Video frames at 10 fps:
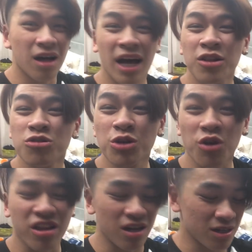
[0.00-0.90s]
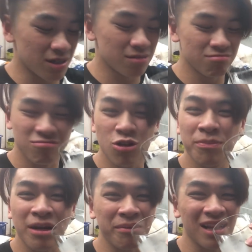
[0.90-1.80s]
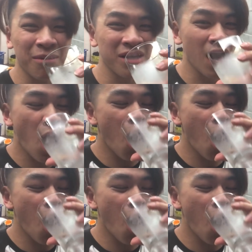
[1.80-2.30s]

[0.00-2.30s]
And don't drink water. Don't be like me.